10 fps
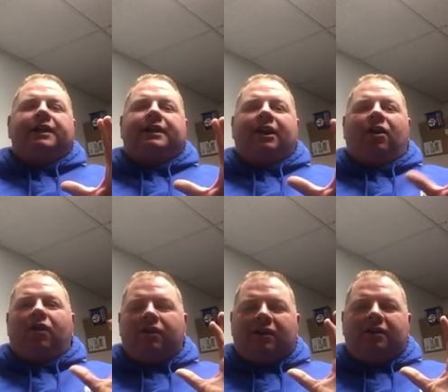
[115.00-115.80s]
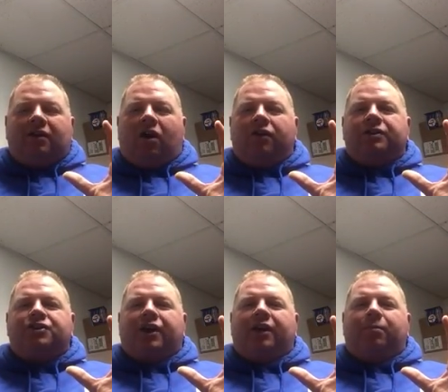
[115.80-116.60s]
get all the all the
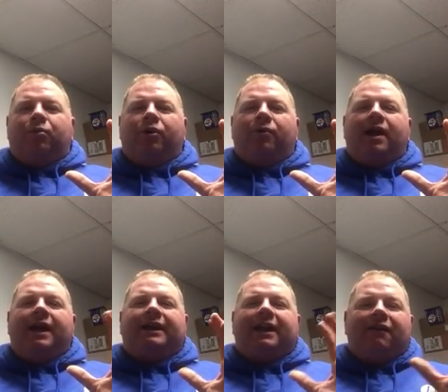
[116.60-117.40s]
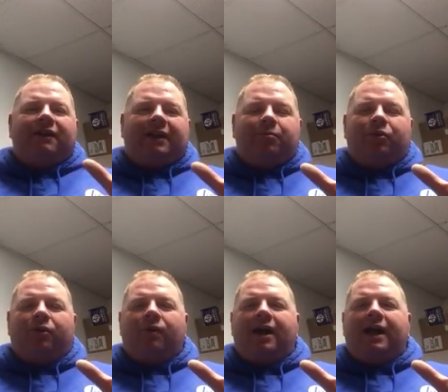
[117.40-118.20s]
trailer put away, get everything
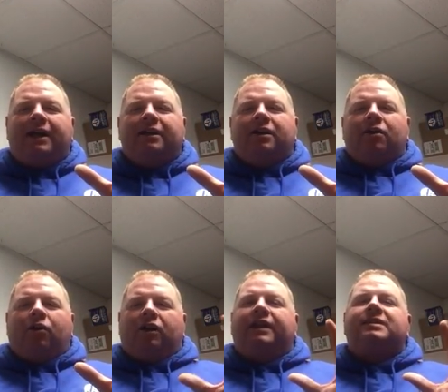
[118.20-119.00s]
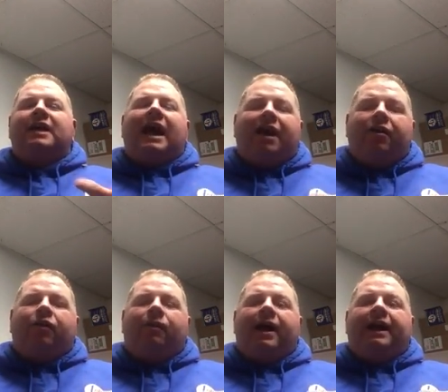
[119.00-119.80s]
put away, or at least out of
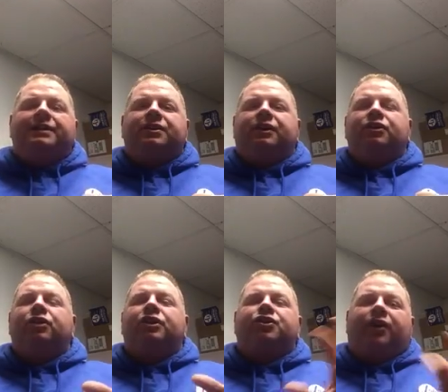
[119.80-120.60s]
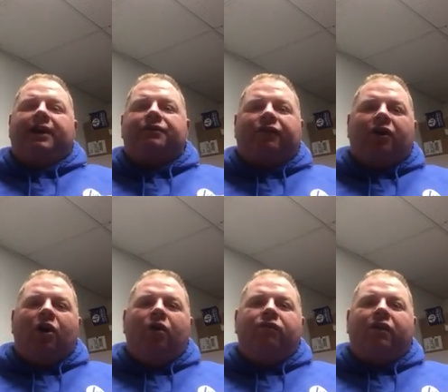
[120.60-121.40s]
the way, so that you could transfer
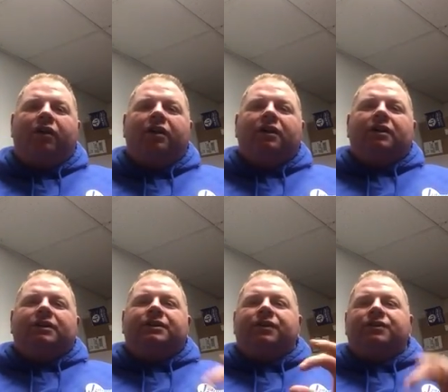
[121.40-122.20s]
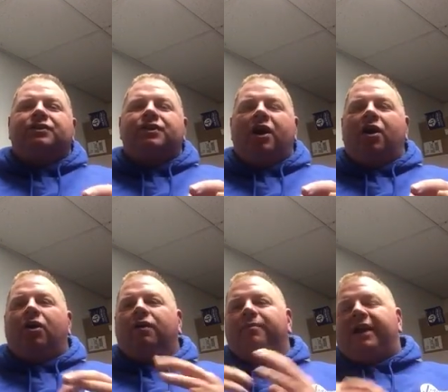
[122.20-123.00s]
over to the
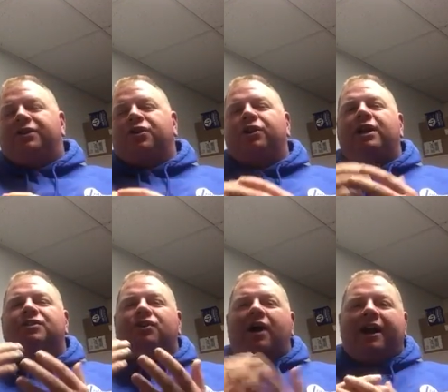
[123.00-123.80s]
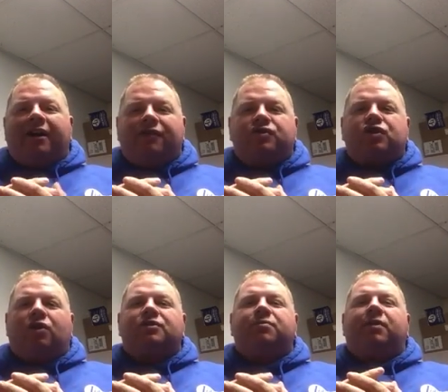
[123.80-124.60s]
snow and make sure you still had enough
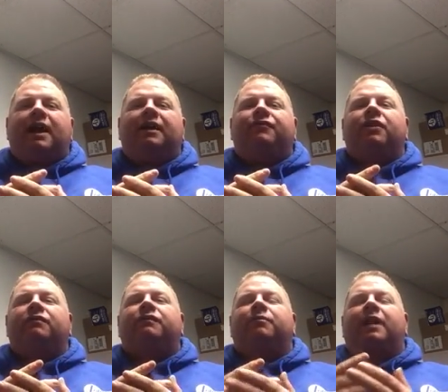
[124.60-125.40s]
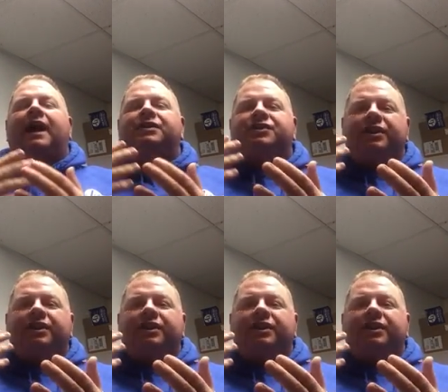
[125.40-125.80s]
salt supply left over from last